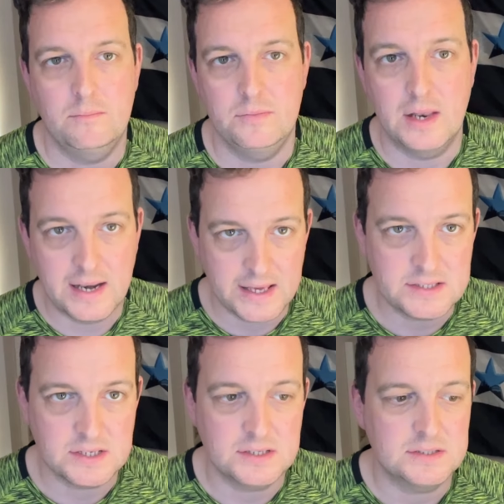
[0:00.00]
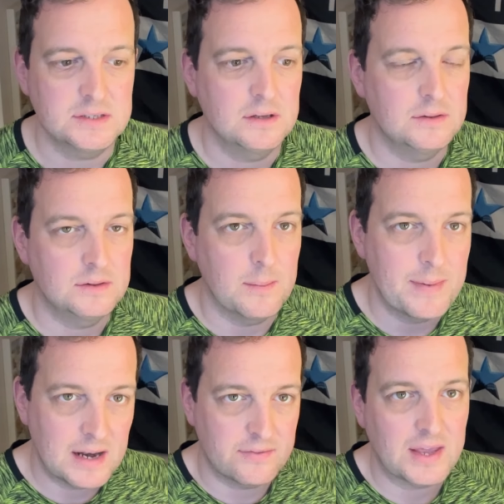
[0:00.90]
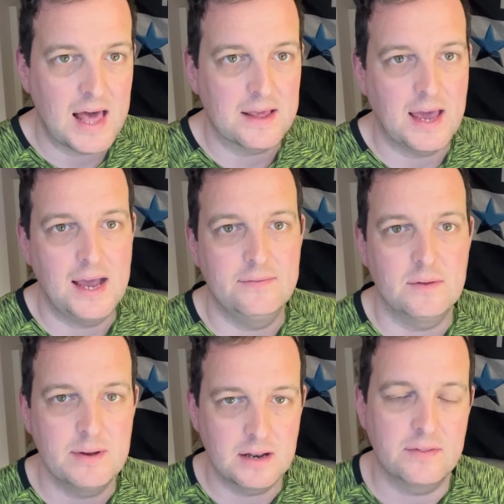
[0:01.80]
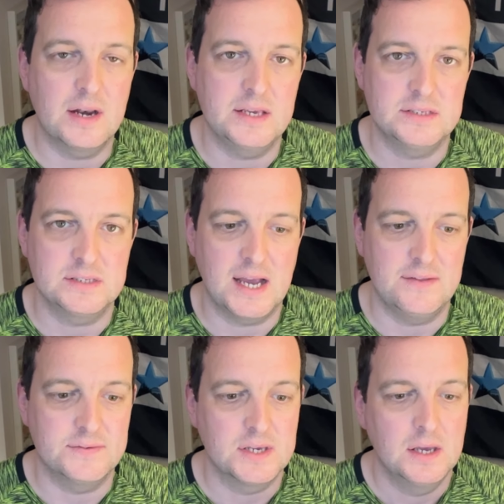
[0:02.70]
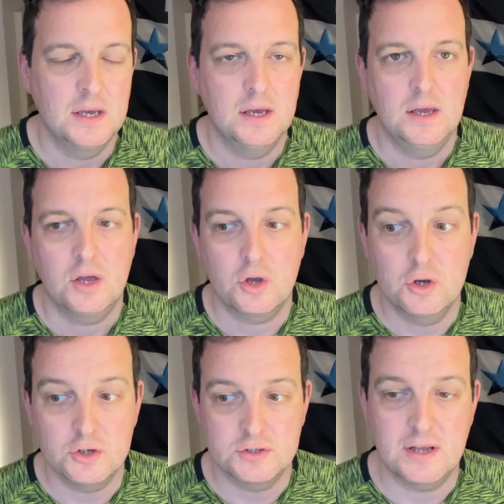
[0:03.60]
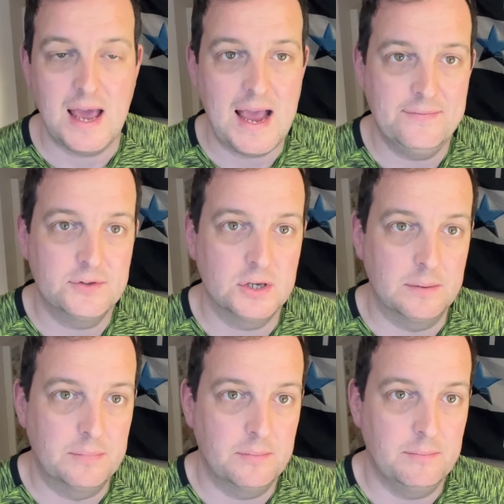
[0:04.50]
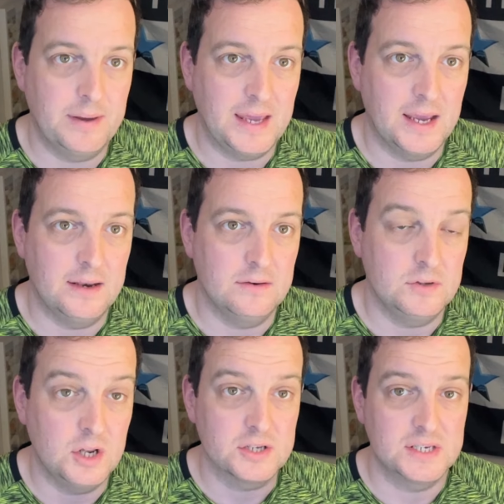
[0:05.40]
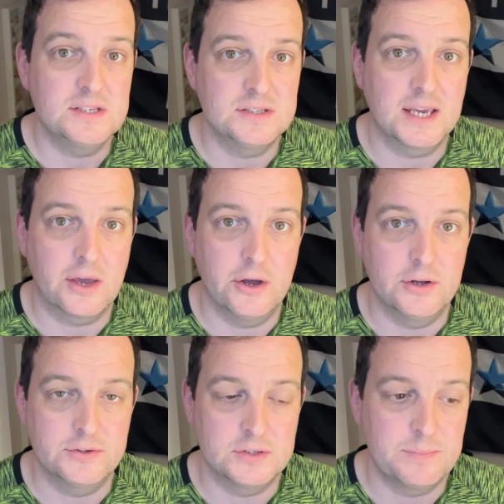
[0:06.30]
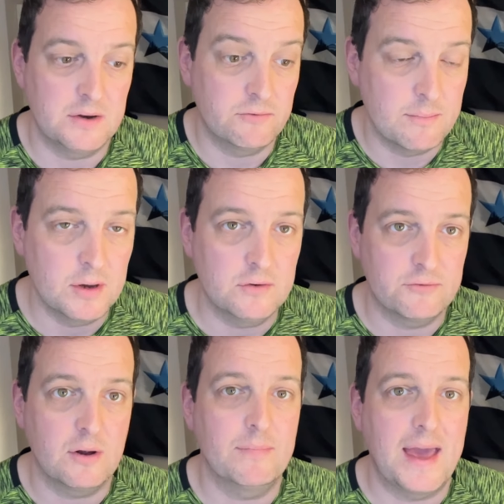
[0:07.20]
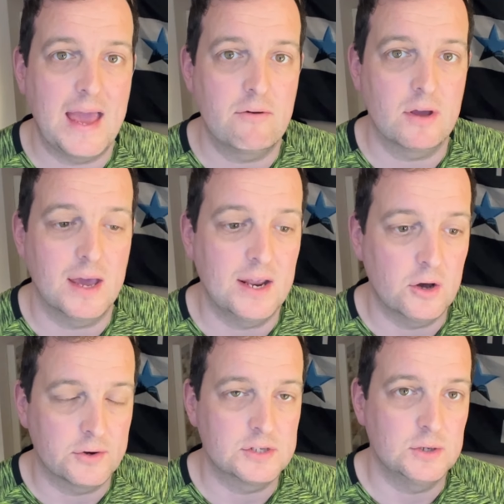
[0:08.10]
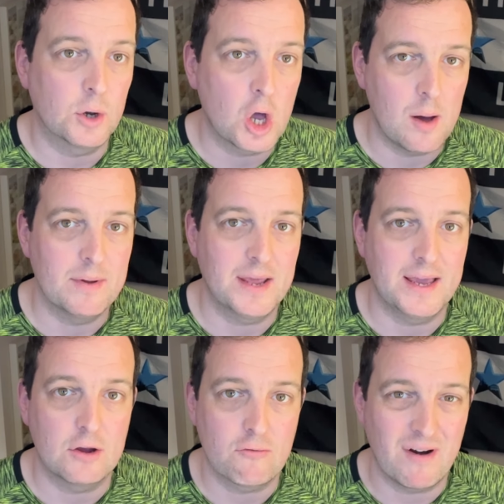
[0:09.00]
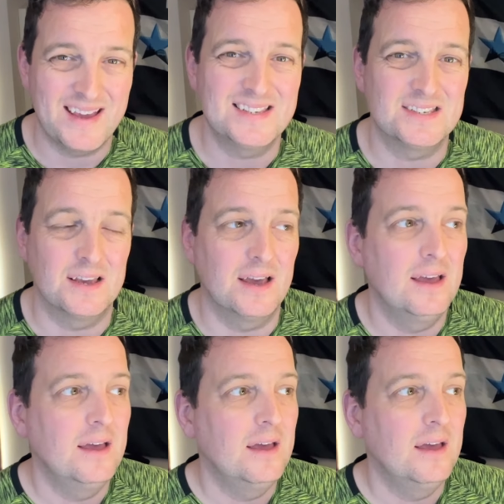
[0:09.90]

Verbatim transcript: the Leazes, the middle of the Gallagher end, the middle of the Leazes end, could end up being, you know, season ticket holders being removed from that area in order to accommodate greater